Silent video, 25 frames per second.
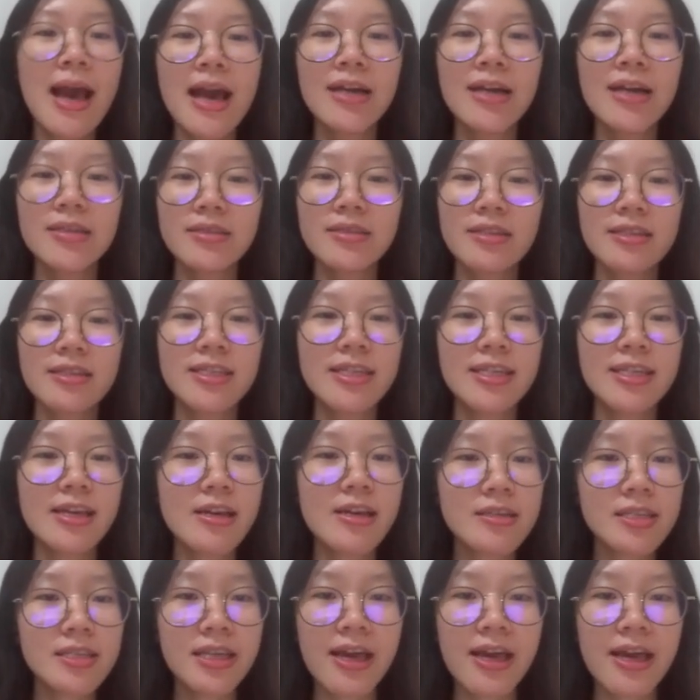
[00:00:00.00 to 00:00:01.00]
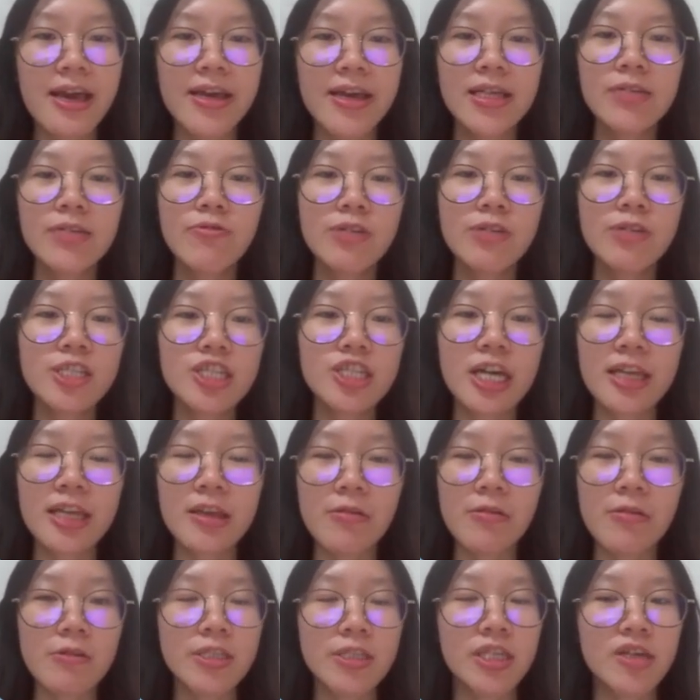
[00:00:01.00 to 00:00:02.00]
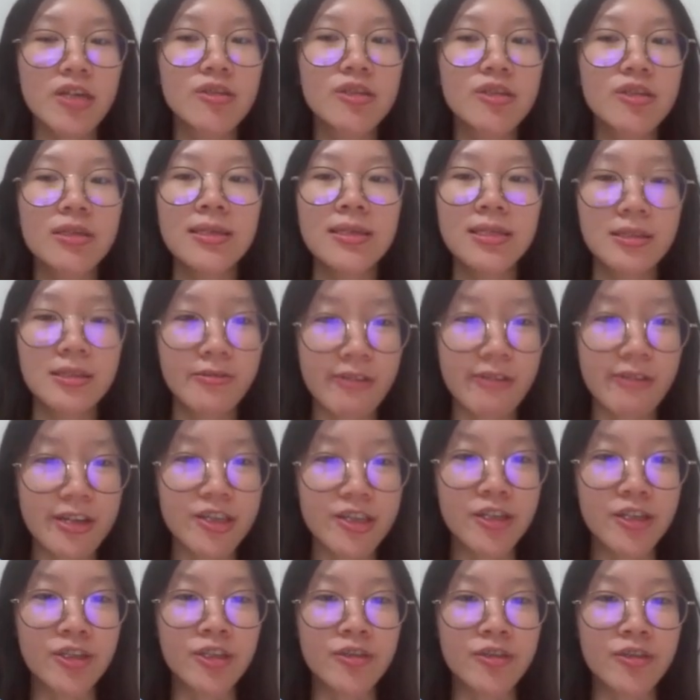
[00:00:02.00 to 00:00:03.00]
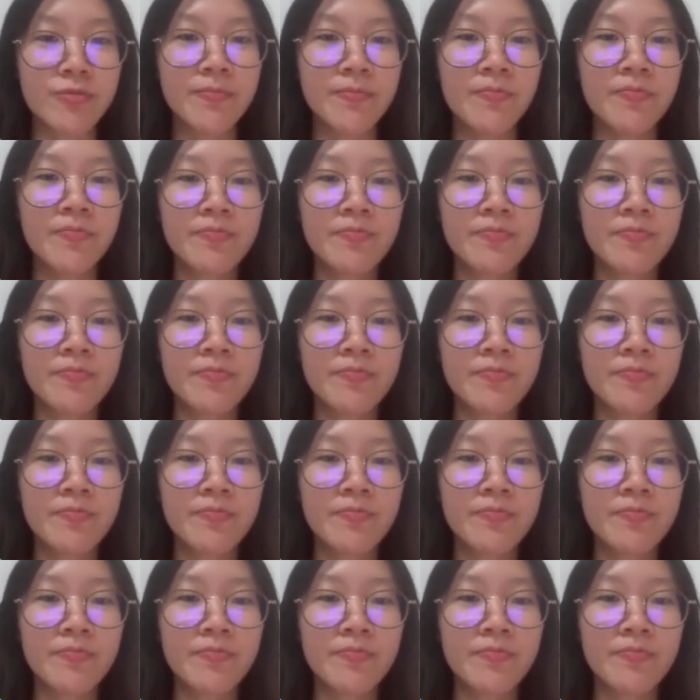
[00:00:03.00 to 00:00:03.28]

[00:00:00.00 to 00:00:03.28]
and the TSA regeneration strategy.